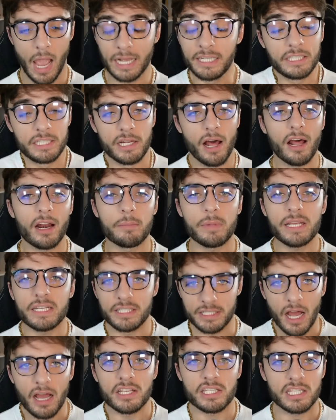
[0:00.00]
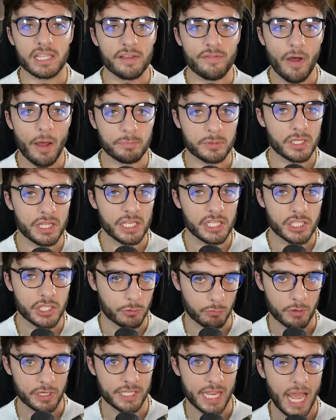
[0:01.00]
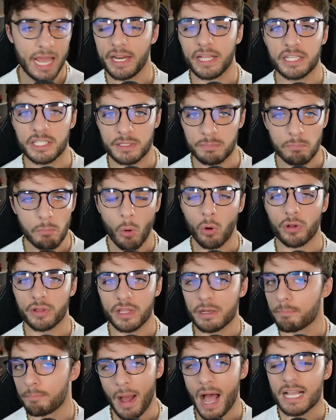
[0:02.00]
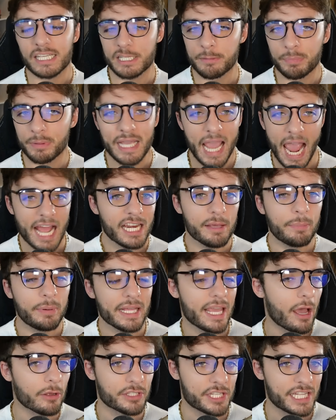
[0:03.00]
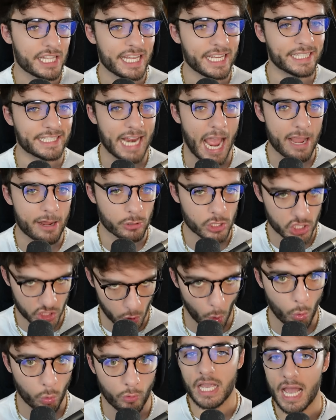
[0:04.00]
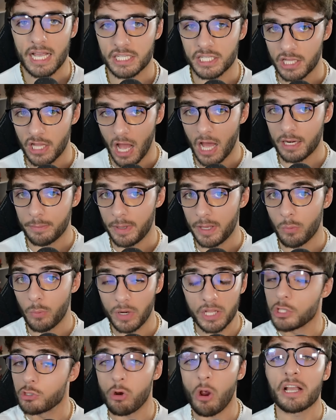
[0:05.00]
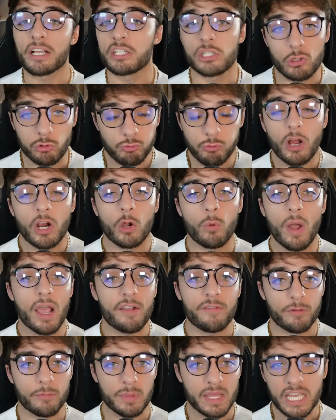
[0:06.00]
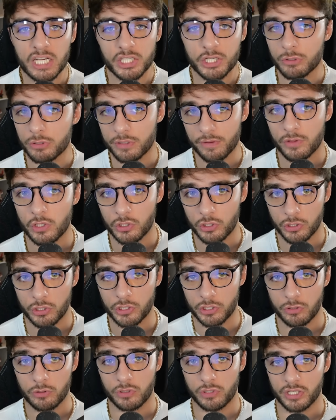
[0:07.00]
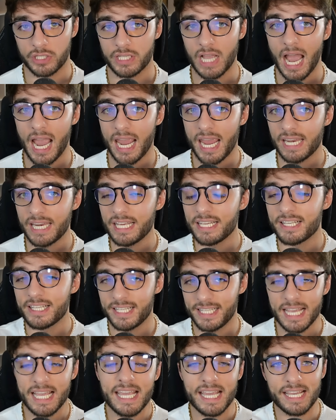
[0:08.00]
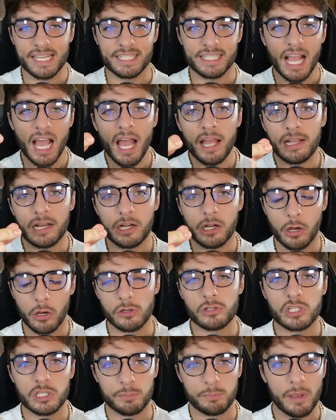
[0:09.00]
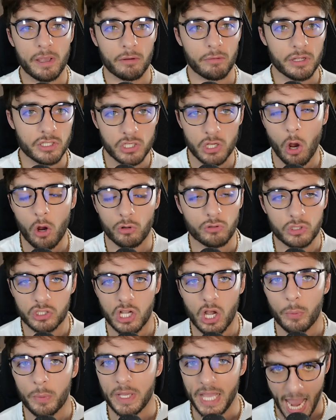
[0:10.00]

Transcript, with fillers: And Nanami does live up to these three tenets more than possibly anybody else in the entire story, as Nanami, when he tries to run away from the issues of the Jujutsu society, sees that cursed spirits aren't going